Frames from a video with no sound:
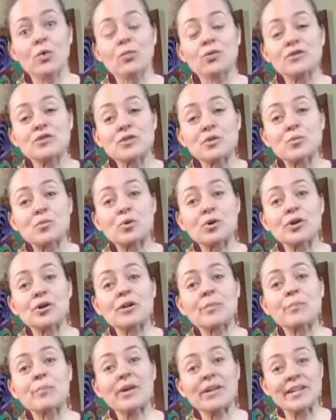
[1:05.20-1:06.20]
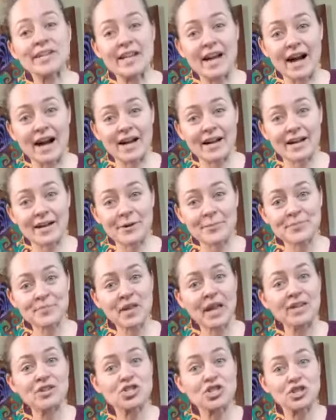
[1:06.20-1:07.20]
was the word pikyak,
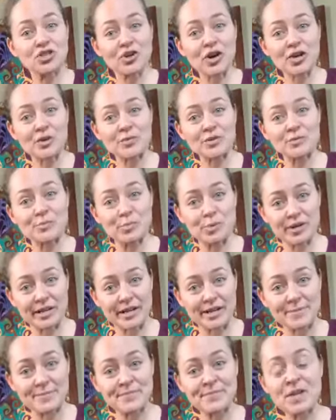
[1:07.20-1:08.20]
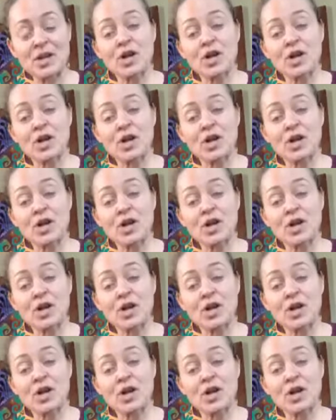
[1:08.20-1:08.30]
and she thought it was pretty.